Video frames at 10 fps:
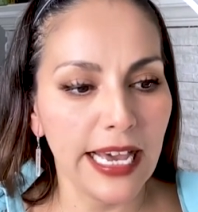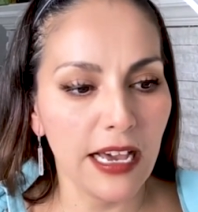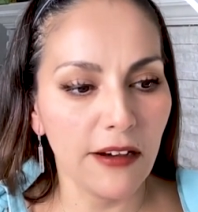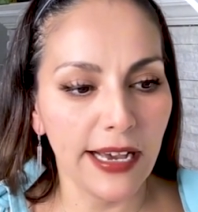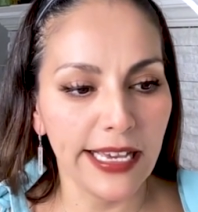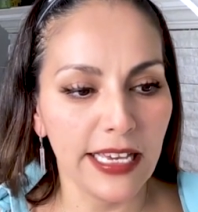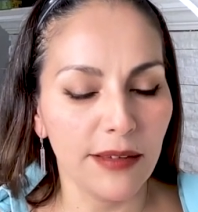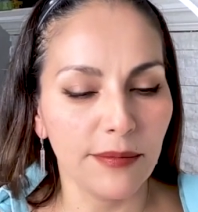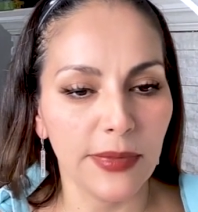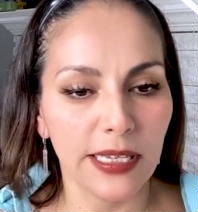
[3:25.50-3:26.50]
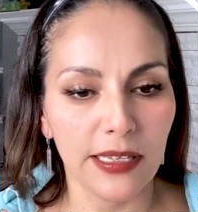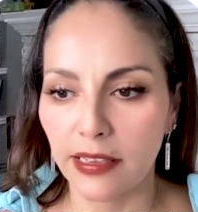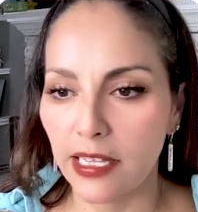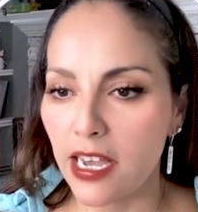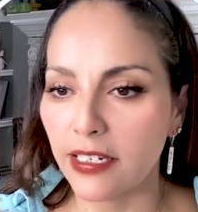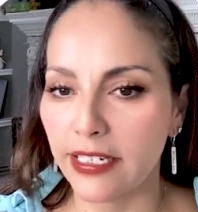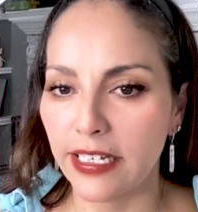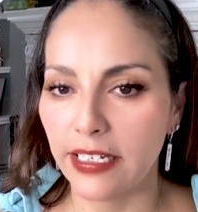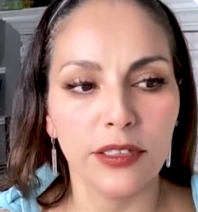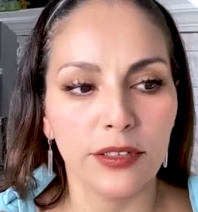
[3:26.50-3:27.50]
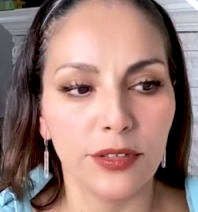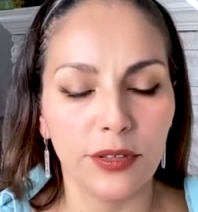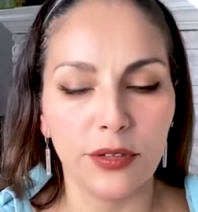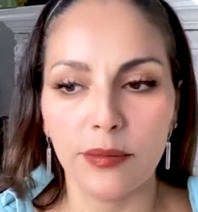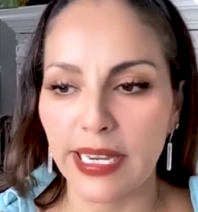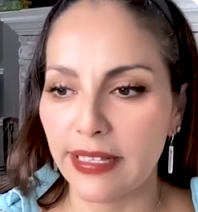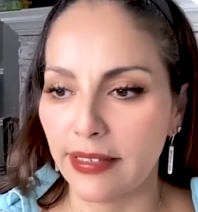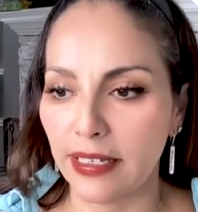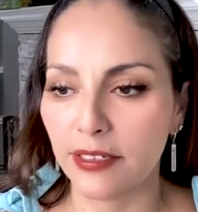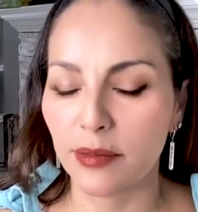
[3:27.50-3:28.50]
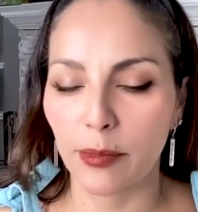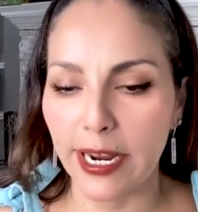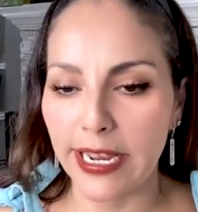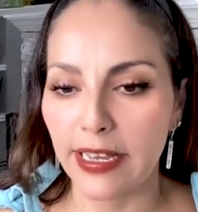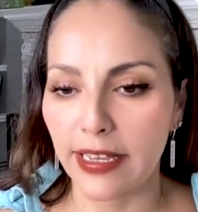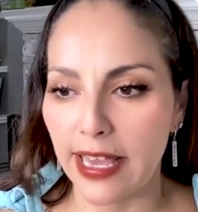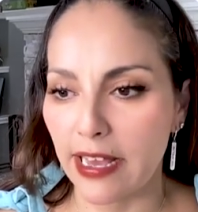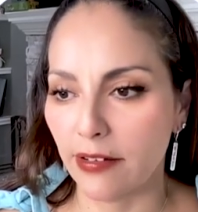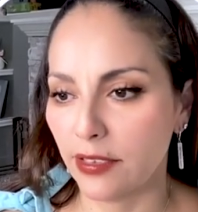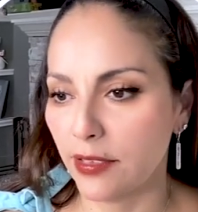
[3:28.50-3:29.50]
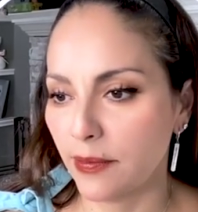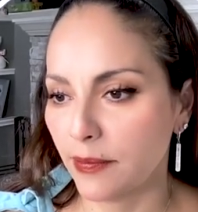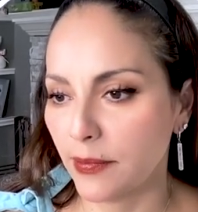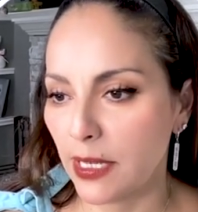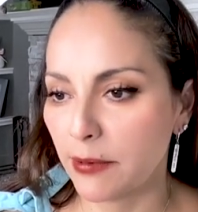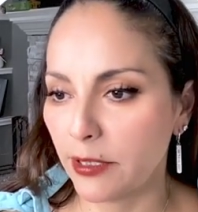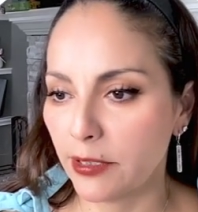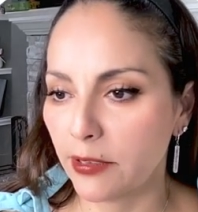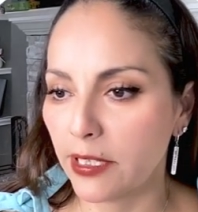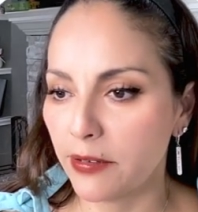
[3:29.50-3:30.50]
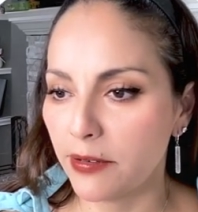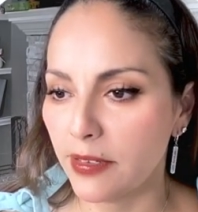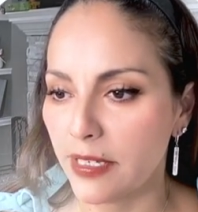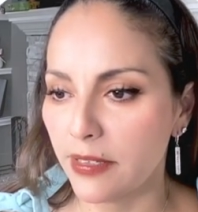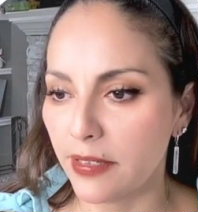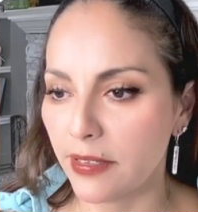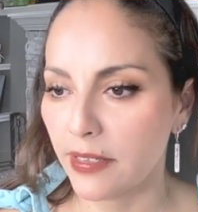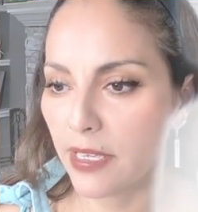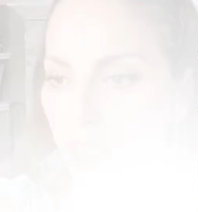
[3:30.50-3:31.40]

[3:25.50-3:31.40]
now I am logged in to my SellerSprite account. I'm going to close this.